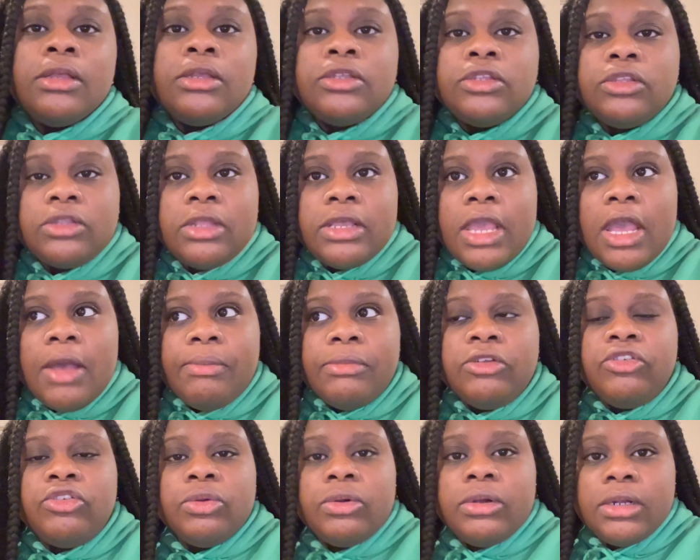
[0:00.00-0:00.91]
So yeah,
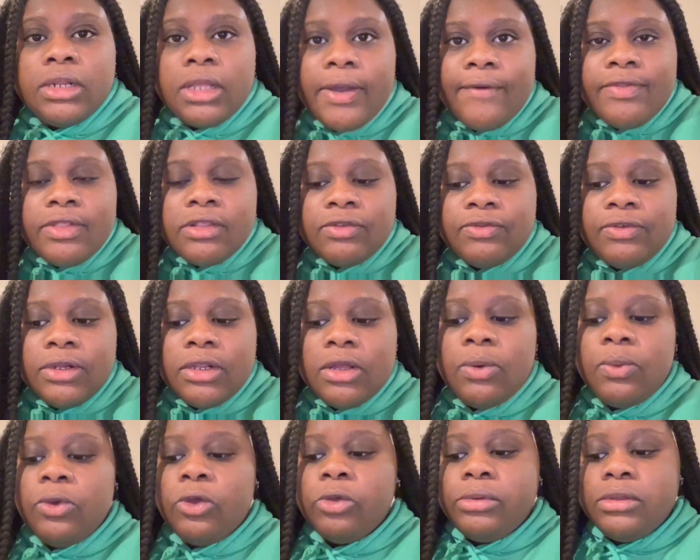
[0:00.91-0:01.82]
majority of this video
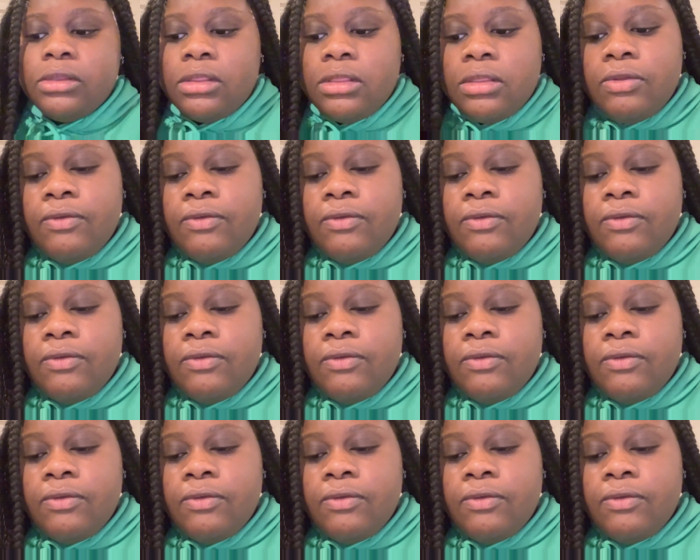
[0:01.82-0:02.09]
will be